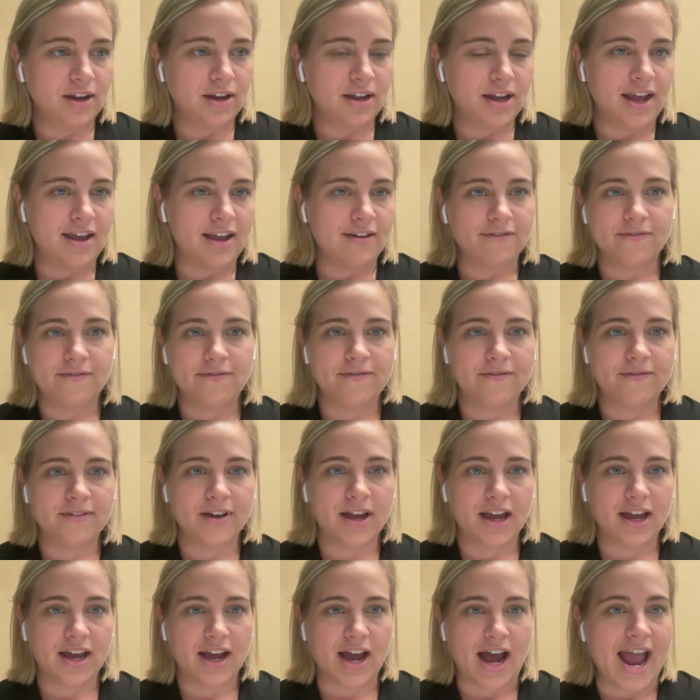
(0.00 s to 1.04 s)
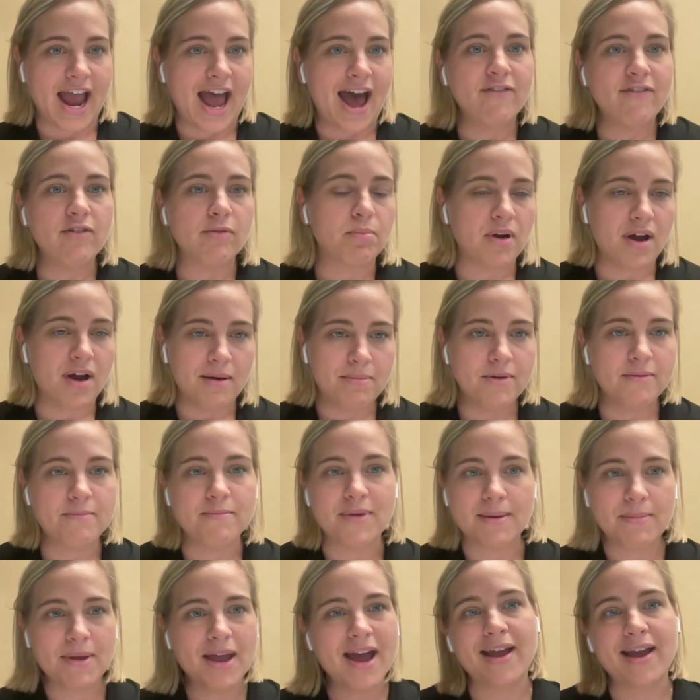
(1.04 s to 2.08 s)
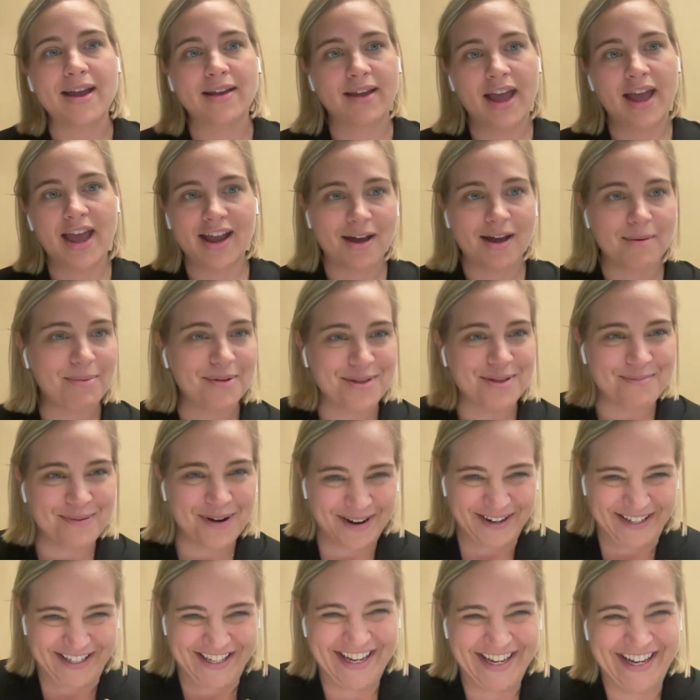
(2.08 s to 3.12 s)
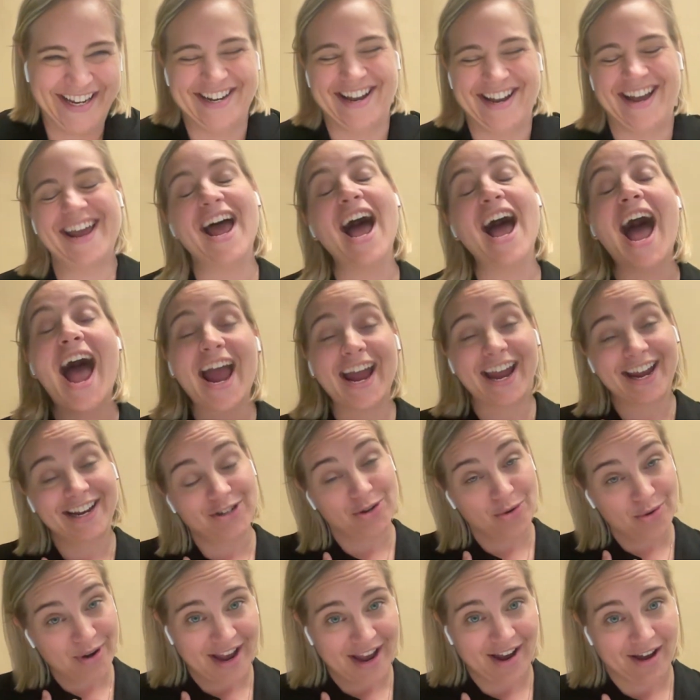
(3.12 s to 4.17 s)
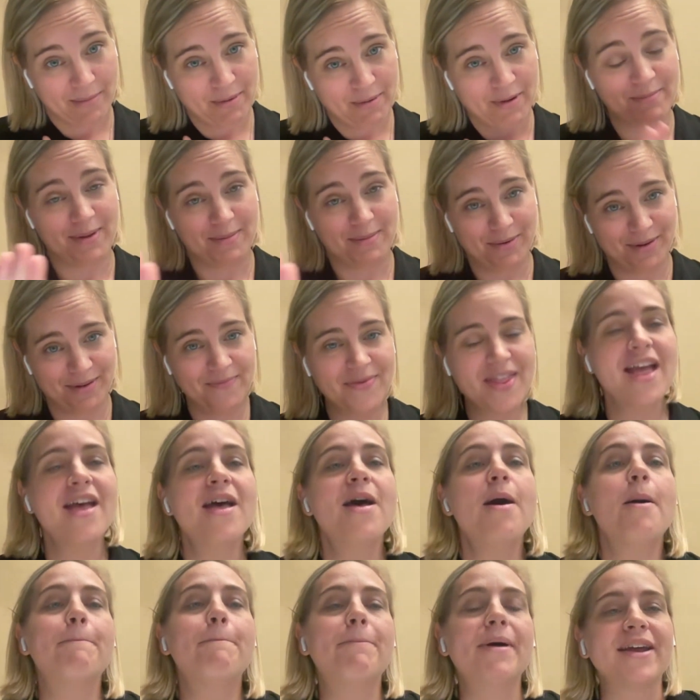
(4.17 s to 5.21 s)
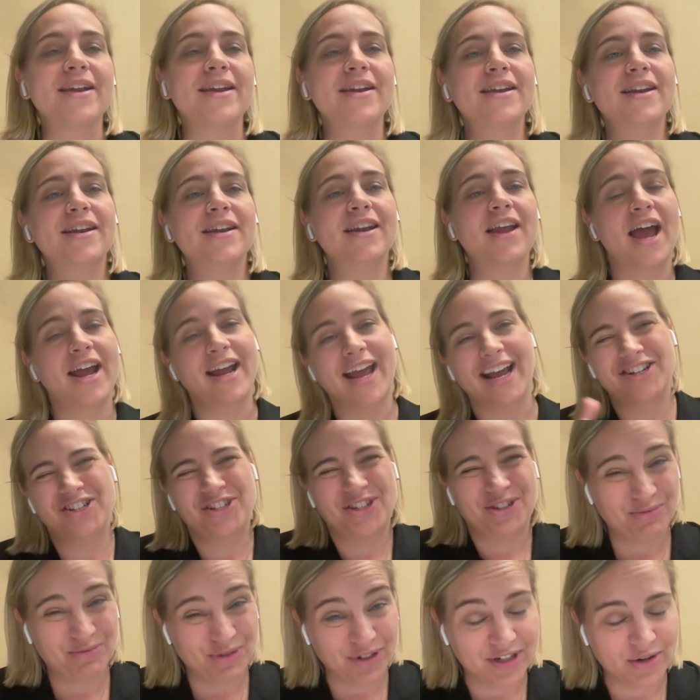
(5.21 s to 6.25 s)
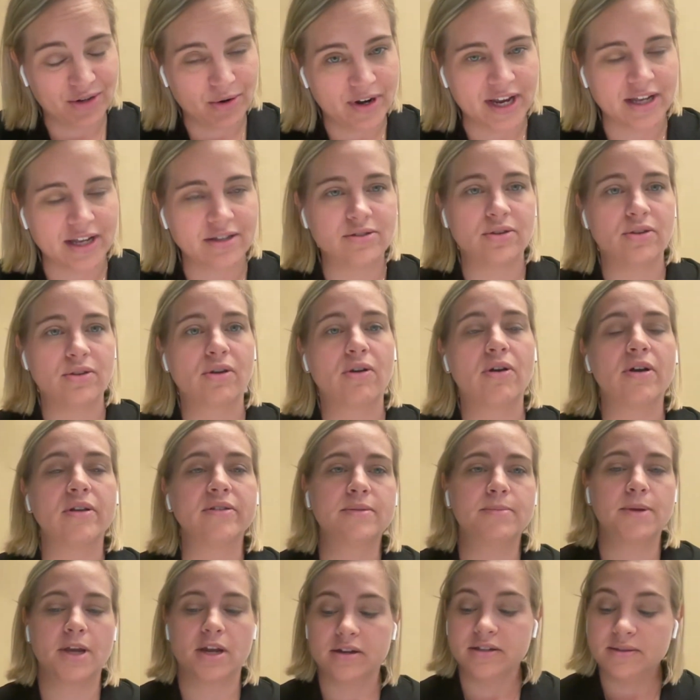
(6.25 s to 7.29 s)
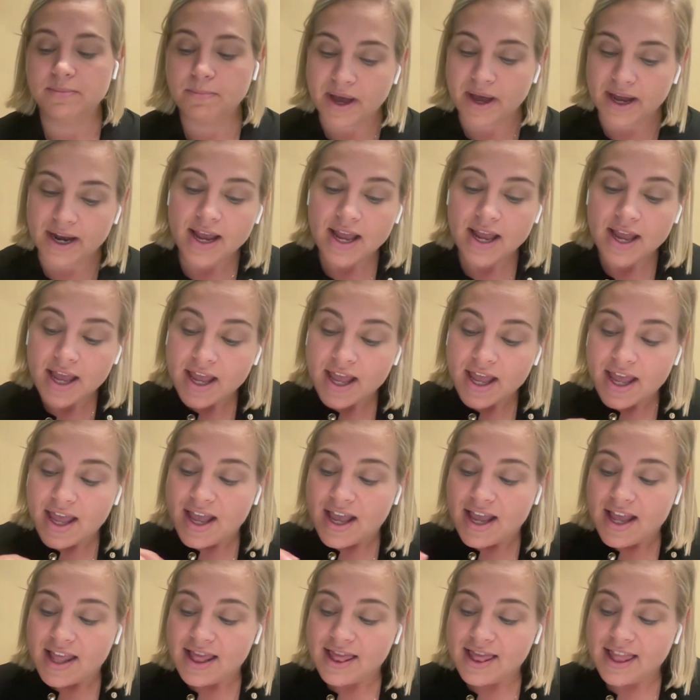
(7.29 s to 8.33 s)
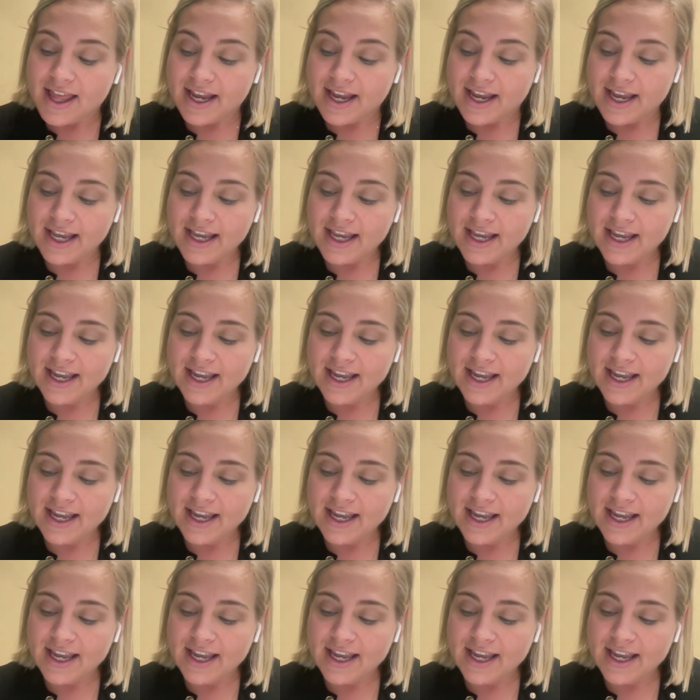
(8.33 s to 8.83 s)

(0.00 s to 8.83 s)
if I have a problem, maybe I hang up on the person. I don't hang up on people, but I actually really don't answer their calls, to be honest. But like,